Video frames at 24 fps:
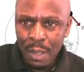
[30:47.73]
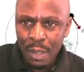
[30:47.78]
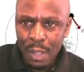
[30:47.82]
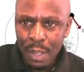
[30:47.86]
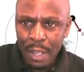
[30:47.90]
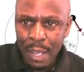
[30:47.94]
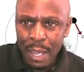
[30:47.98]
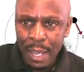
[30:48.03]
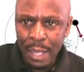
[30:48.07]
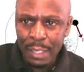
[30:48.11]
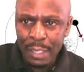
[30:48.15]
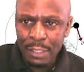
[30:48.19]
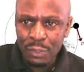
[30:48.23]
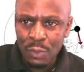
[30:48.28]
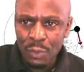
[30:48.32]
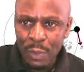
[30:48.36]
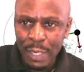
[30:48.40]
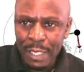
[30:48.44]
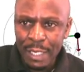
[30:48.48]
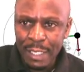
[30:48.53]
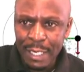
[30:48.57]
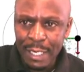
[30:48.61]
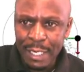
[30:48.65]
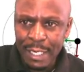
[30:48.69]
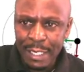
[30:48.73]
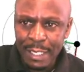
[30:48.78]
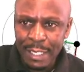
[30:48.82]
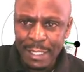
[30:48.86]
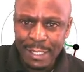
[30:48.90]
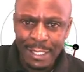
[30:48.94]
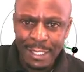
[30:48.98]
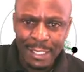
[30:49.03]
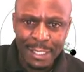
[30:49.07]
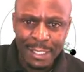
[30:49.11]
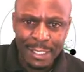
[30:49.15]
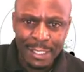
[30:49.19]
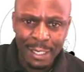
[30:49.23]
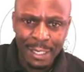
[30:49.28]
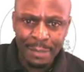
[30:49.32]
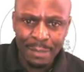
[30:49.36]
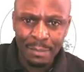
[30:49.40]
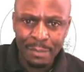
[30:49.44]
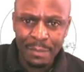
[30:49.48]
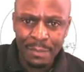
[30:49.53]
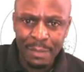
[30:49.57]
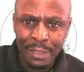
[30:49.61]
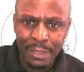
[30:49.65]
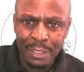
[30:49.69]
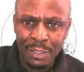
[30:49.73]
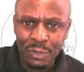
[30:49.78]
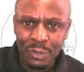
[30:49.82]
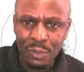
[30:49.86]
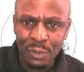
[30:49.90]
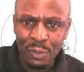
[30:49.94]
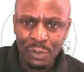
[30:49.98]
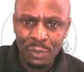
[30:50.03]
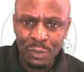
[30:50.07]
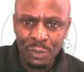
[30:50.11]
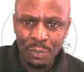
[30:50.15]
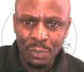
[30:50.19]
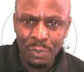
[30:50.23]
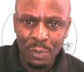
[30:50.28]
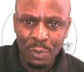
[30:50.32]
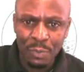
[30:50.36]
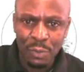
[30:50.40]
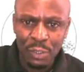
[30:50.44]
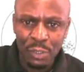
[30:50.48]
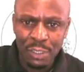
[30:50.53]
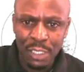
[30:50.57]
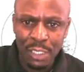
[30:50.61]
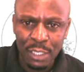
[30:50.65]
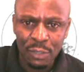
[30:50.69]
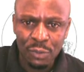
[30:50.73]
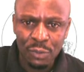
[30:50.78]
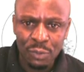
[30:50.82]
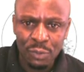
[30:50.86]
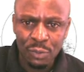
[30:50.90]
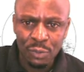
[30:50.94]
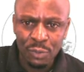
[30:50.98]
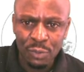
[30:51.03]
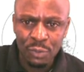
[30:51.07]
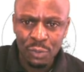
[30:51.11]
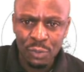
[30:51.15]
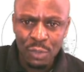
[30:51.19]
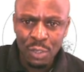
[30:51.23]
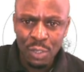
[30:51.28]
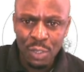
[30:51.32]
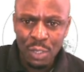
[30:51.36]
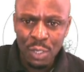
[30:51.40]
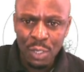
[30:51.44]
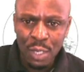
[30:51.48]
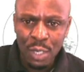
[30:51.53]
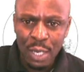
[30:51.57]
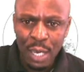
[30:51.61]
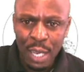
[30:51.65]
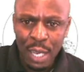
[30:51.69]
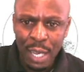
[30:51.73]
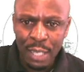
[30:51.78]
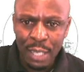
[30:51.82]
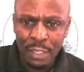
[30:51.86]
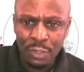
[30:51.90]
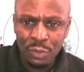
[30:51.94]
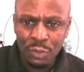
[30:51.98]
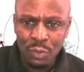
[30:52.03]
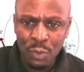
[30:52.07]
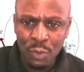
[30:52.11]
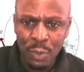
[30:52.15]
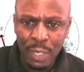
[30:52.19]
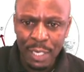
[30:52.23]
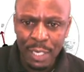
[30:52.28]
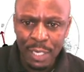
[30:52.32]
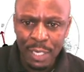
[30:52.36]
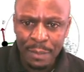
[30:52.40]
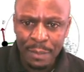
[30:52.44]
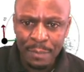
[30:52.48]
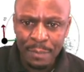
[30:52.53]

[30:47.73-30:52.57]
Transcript: r squared and the third term is also proportional to r squared.